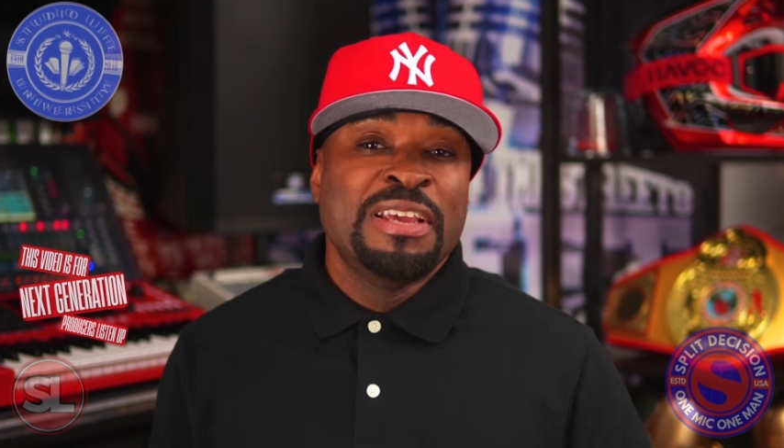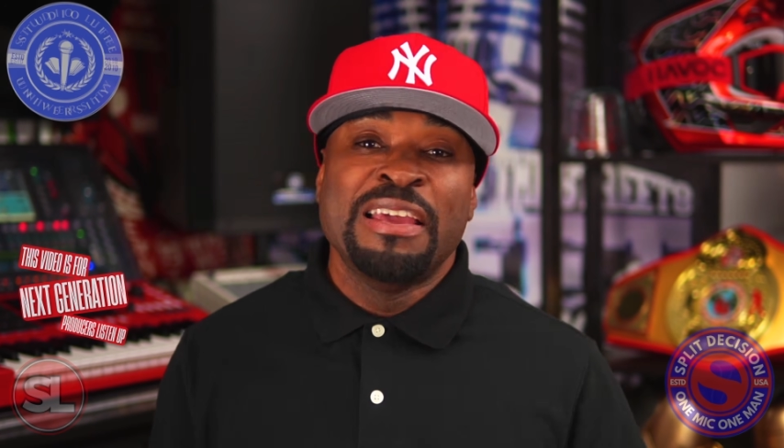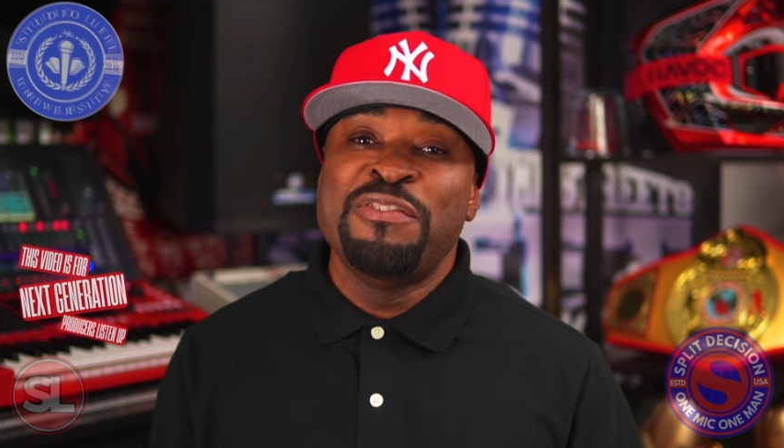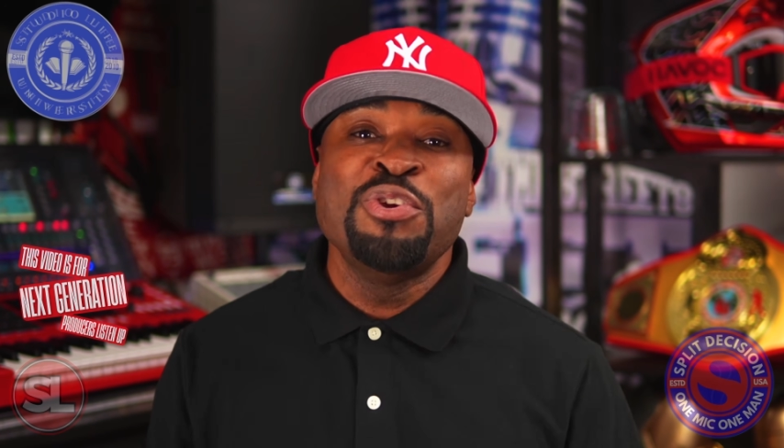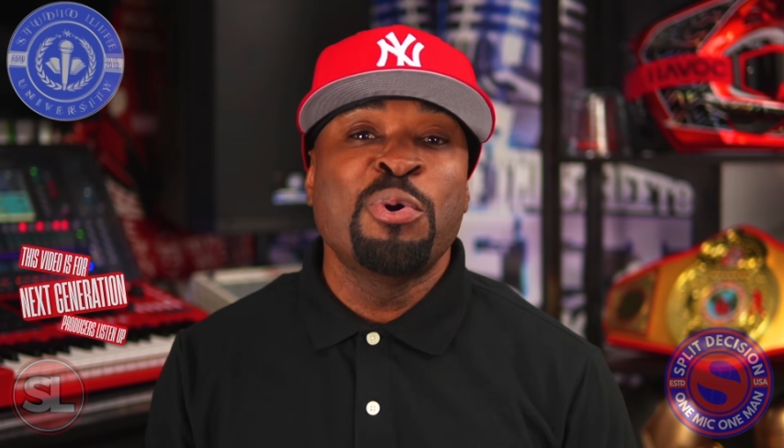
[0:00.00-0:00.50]

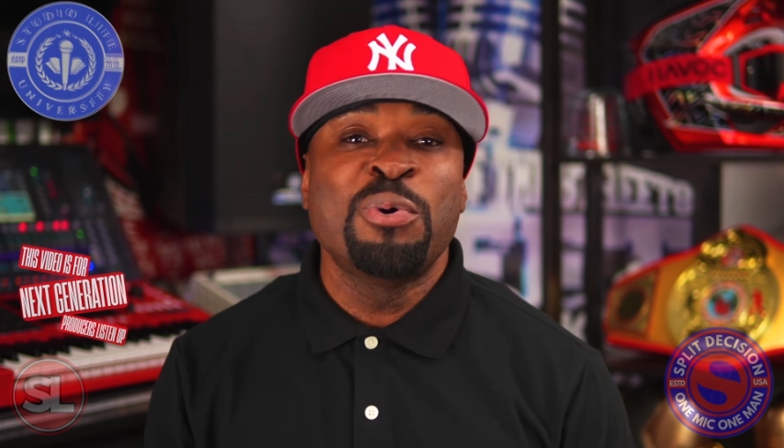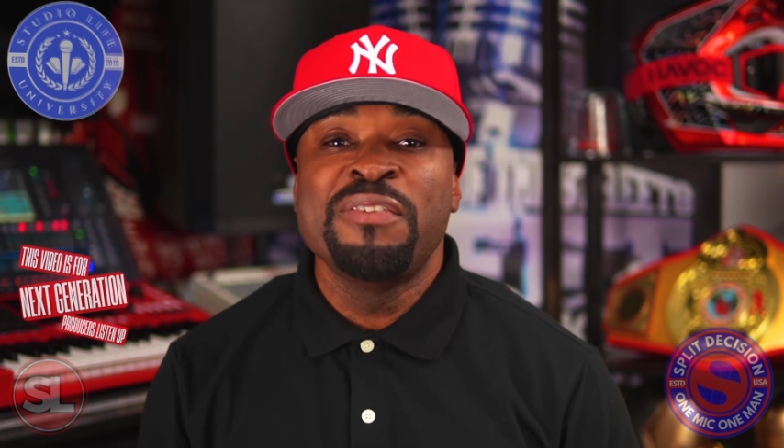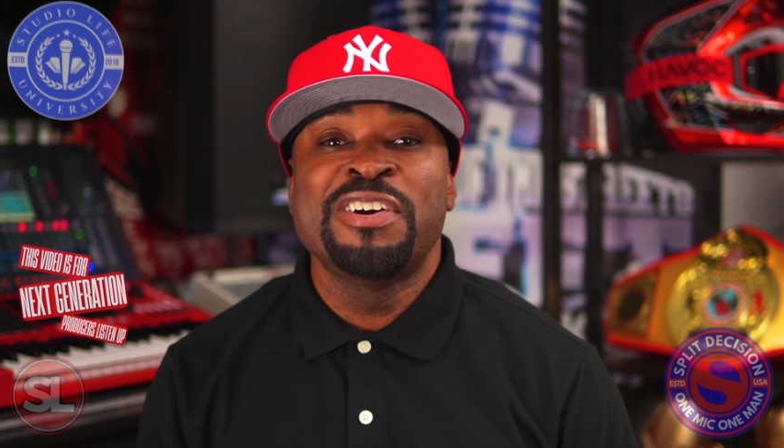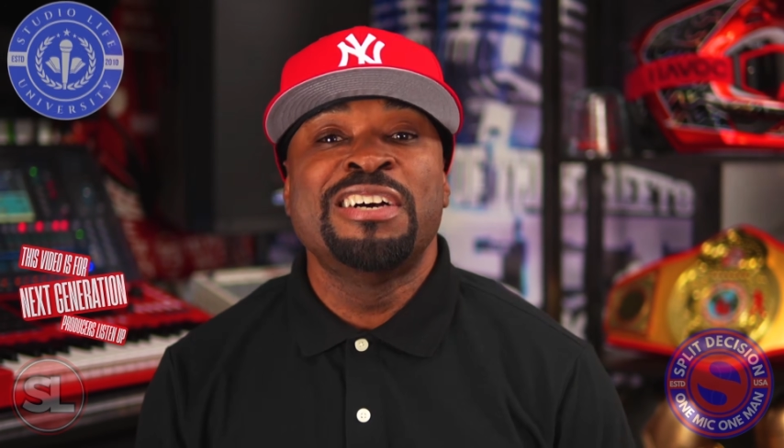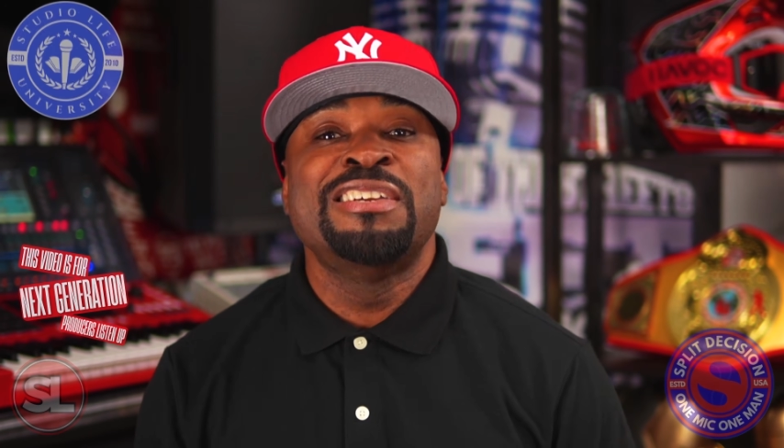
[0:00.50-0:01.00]
if you don't
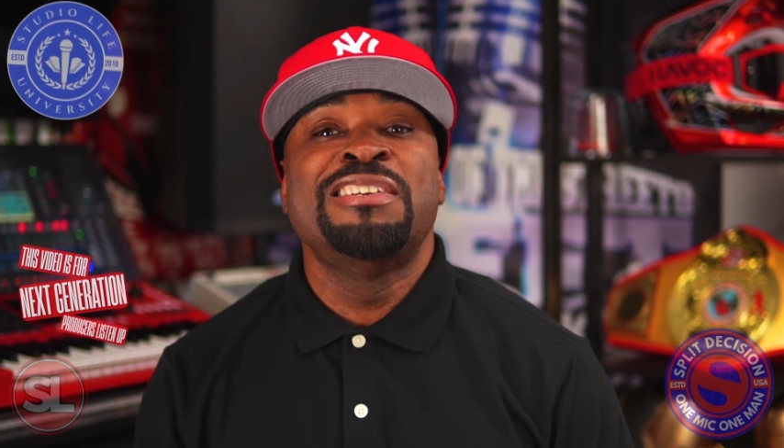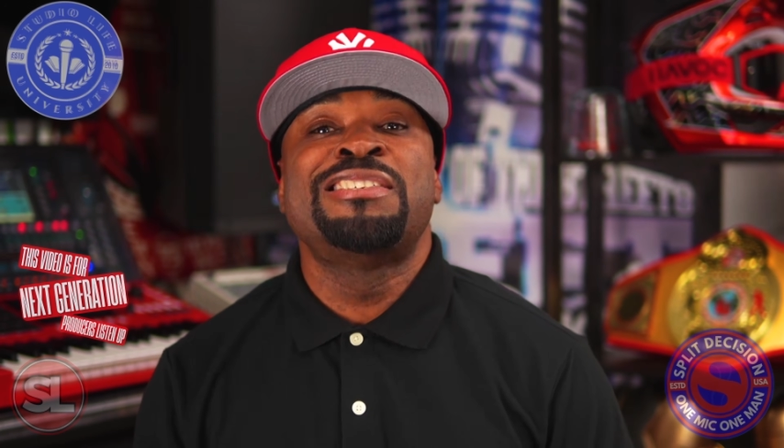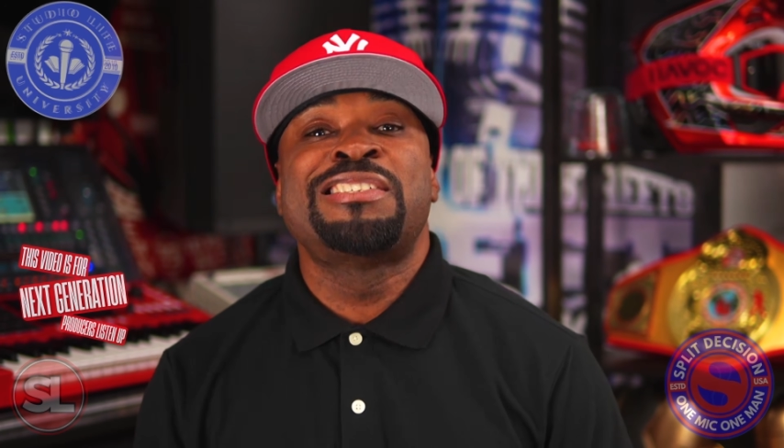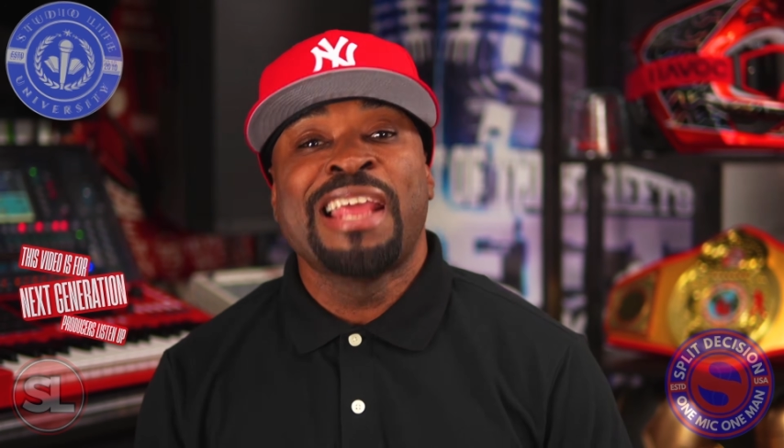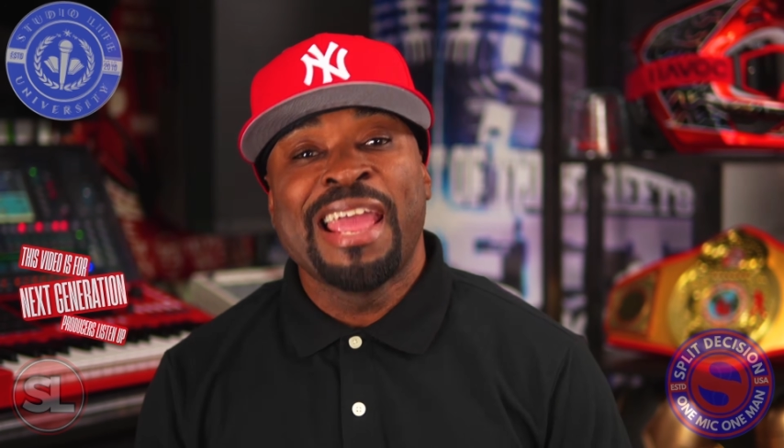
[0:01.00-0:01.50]
even
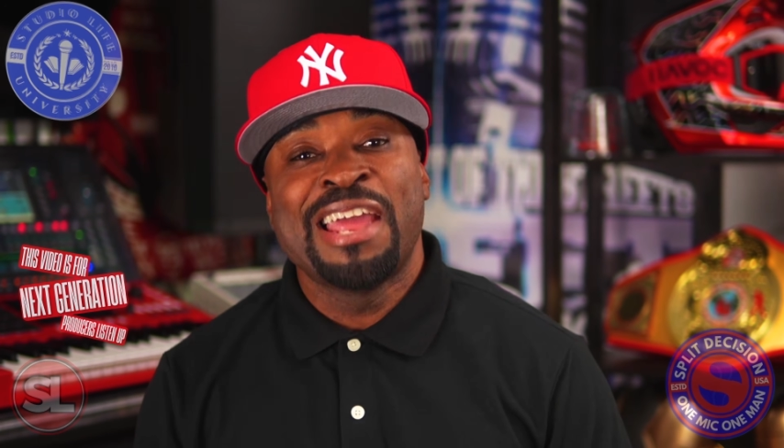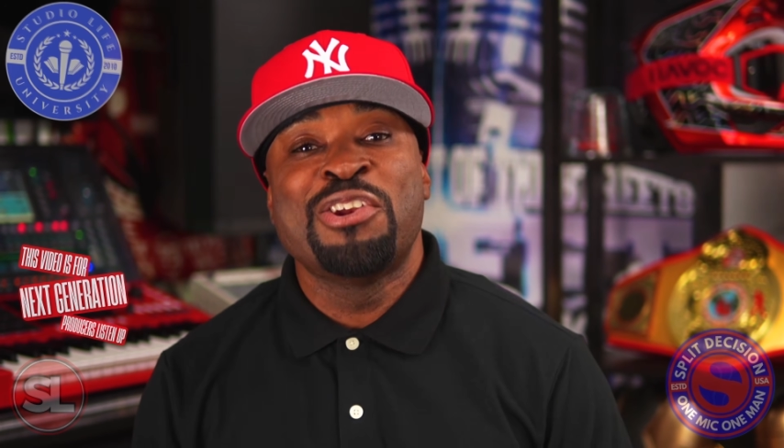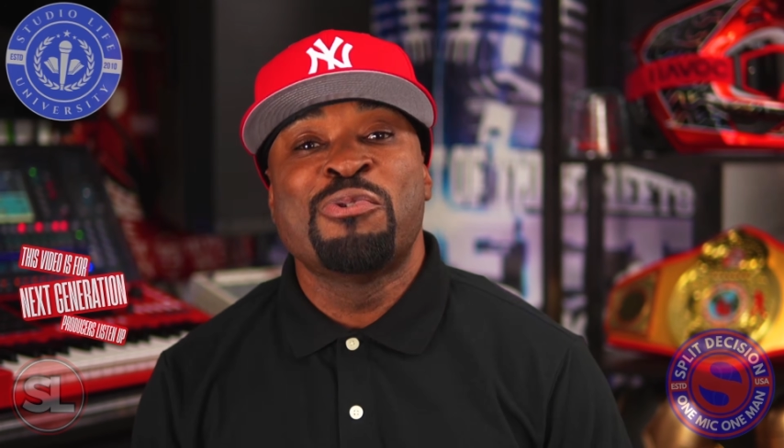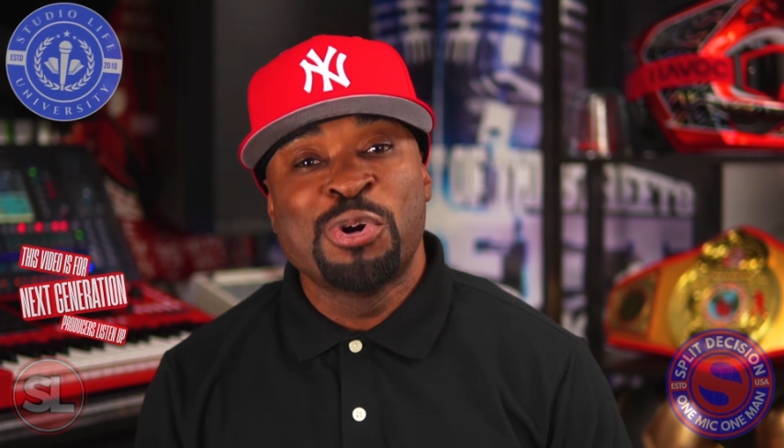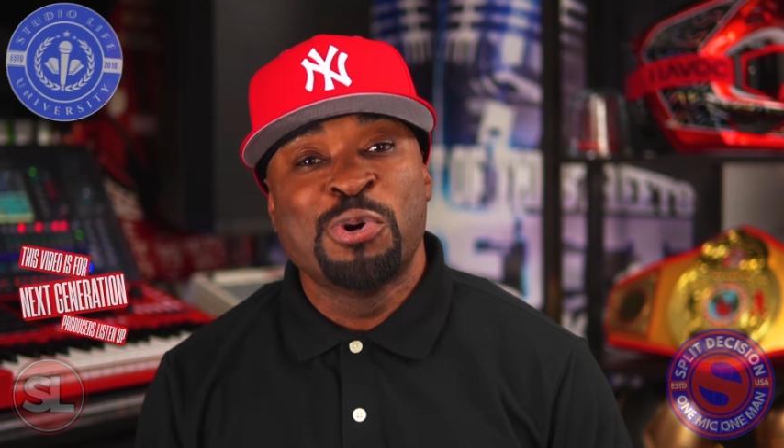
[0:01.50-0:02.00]
understand the
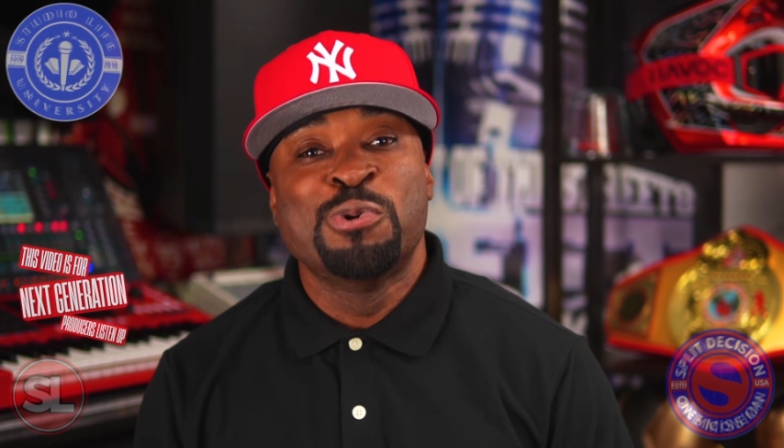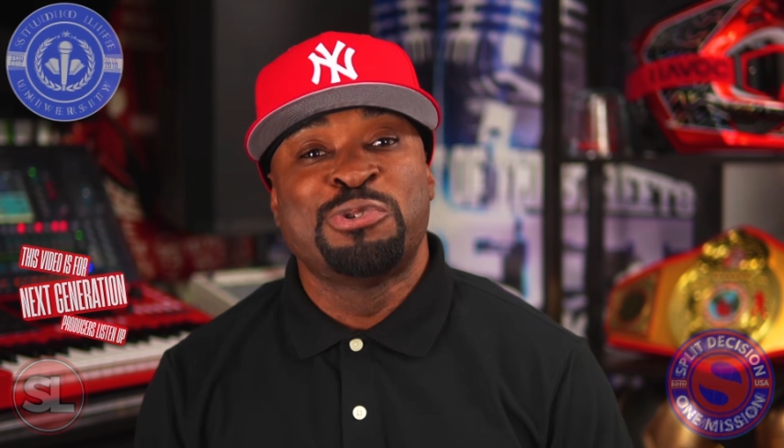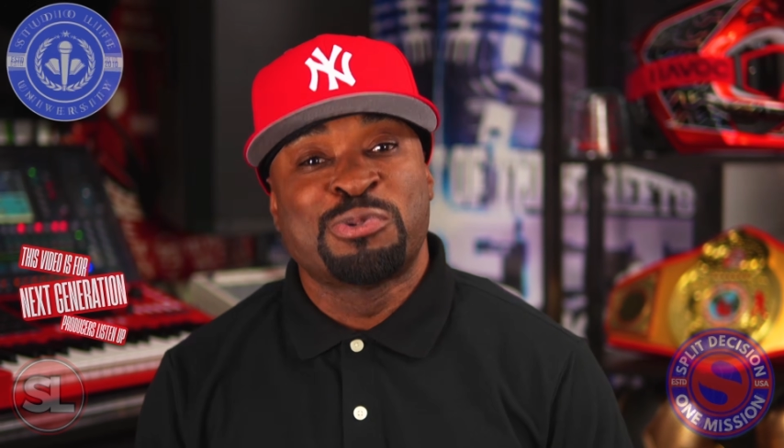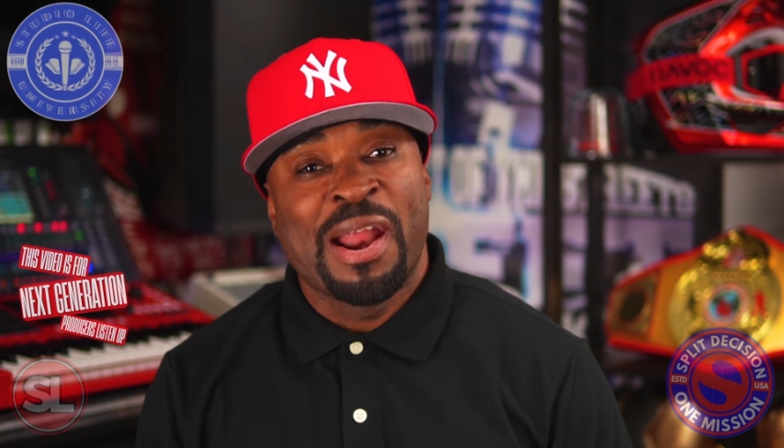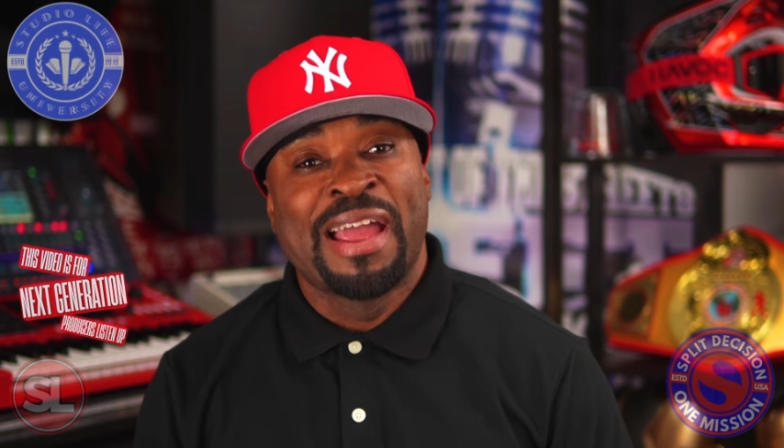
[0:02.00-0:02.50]

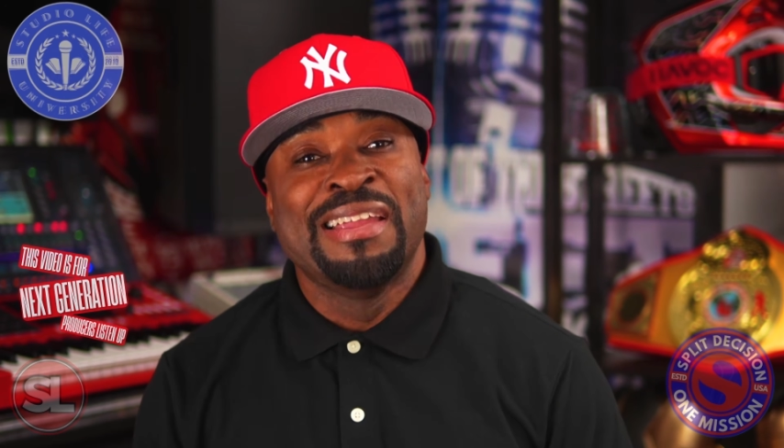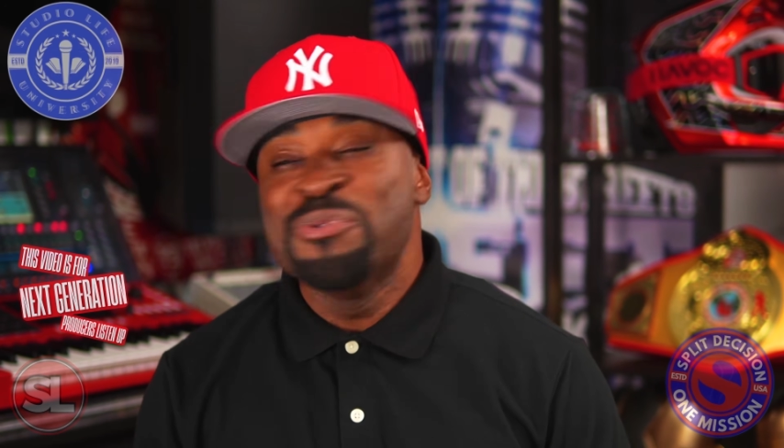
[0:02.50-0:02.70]
rules right.